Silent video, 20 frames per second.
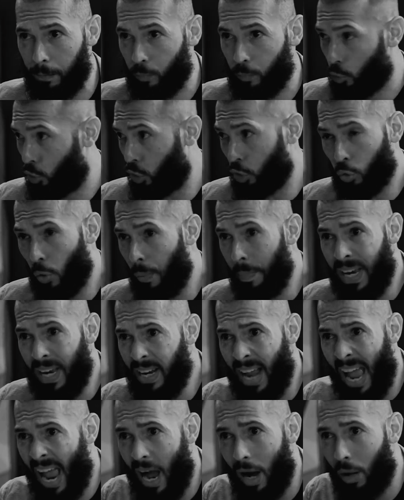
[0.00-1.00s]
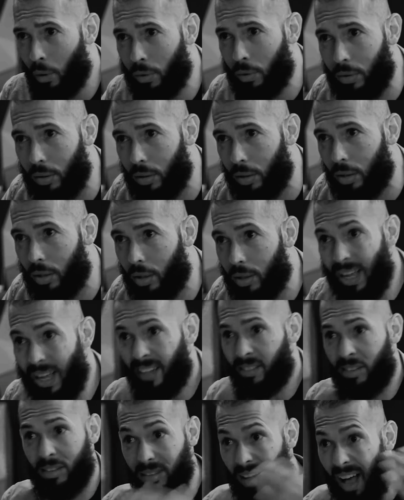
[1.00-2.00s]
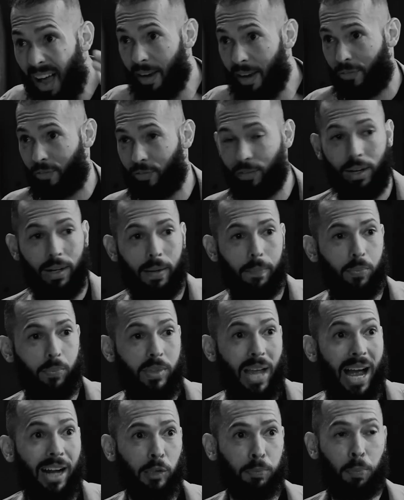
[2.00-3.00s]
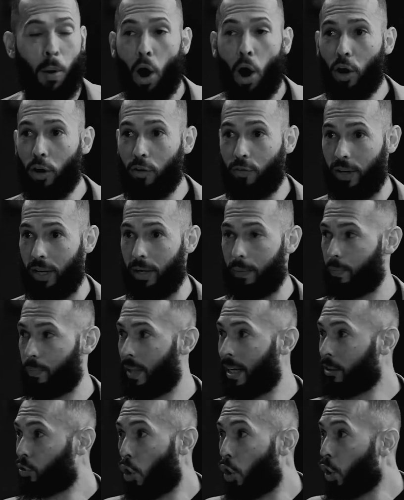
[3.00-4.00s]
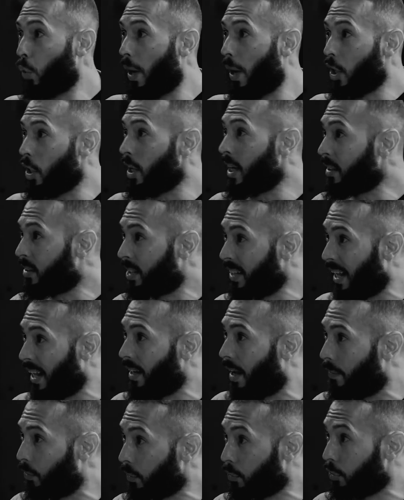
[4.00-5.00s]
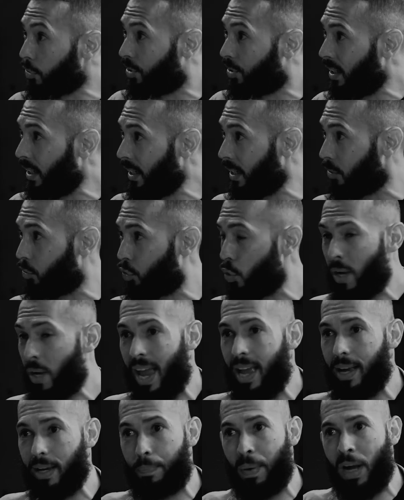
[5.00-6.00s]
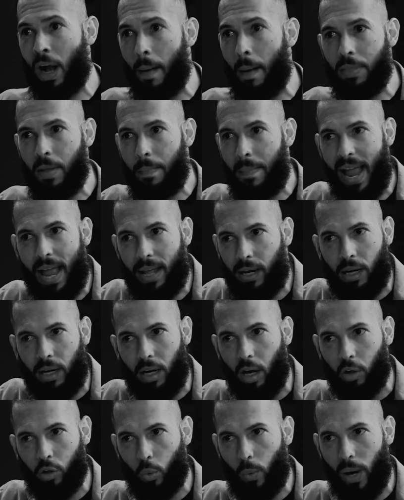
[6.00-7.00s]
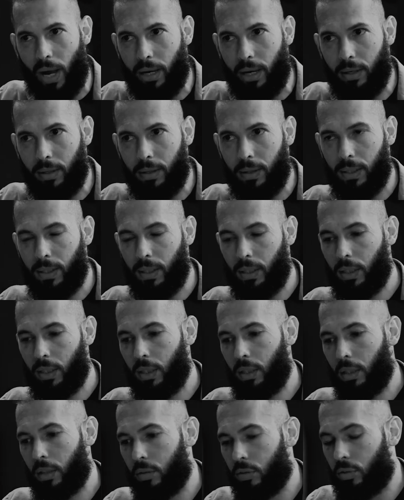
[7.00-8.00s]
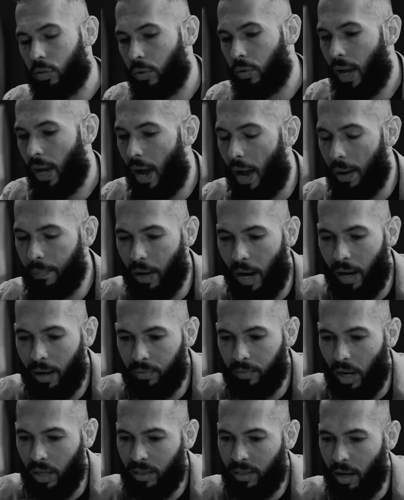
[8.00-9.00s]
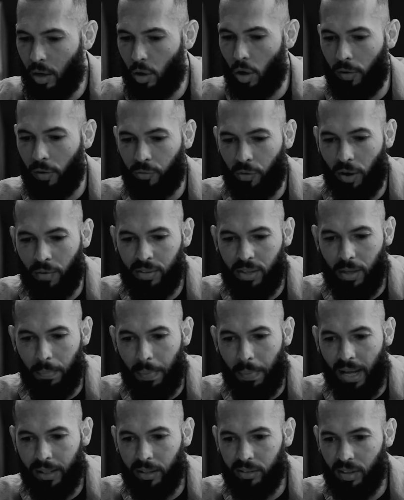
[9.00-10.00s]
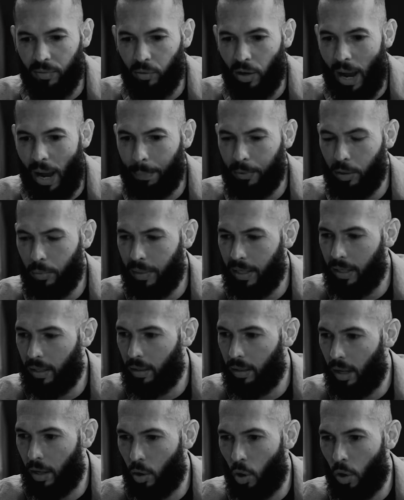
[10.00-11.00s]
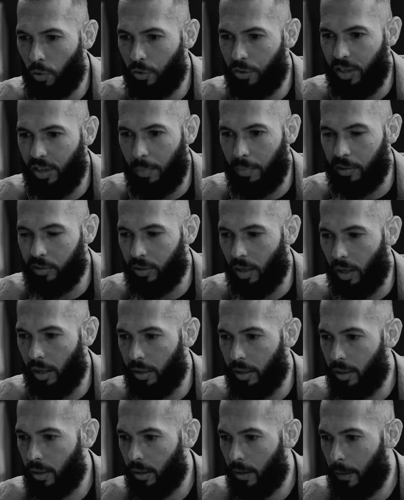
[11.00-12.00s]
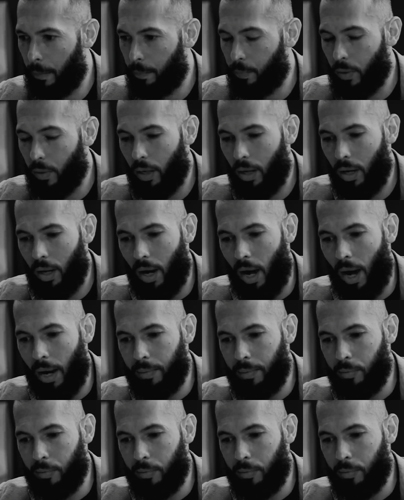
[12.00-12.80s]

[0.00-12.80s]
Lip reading: She's with me now. That's life. That's part of it. That's the only way you're gonna get to that level of resilience. You can't become the man any other way. So yeah, I thank God for everything bad that's ever happened to me and all the demons, and I